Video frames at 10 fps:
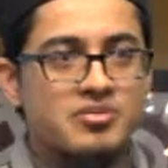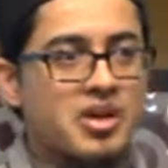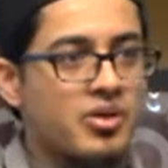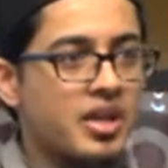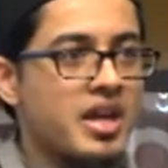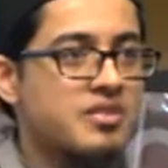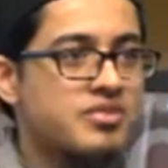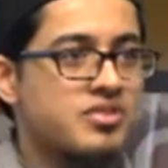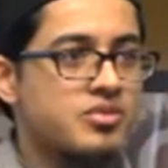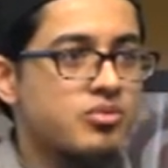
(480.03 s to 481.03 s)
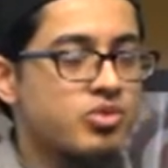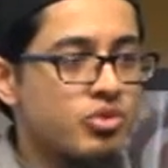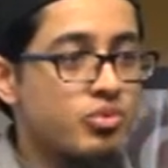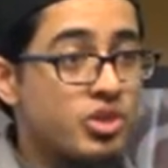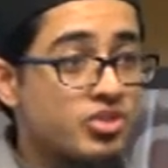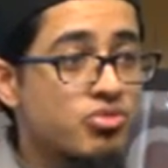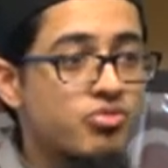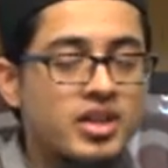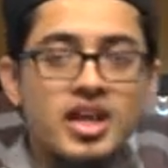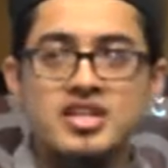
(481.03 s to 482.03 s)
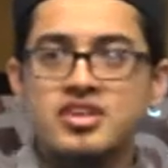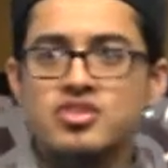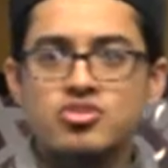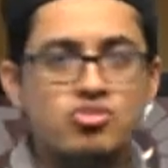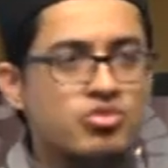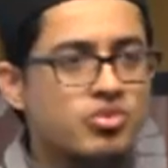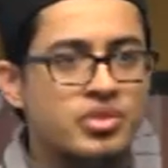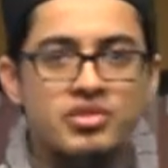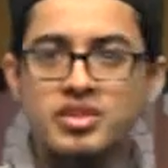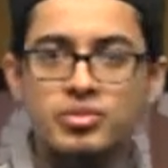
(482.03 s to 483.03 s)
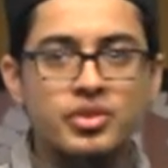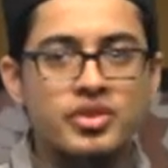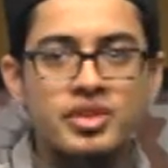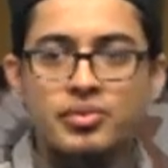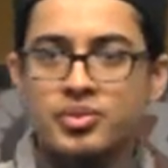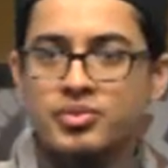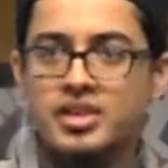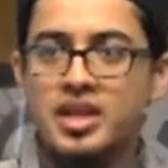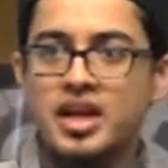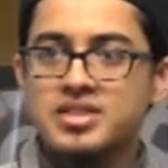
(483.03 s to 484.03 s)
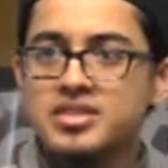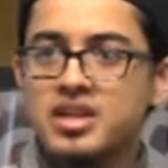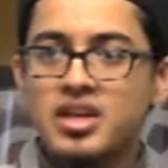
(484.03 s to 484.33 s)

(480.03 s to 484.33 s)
from our lives? We need to realize, and the sooner we realize,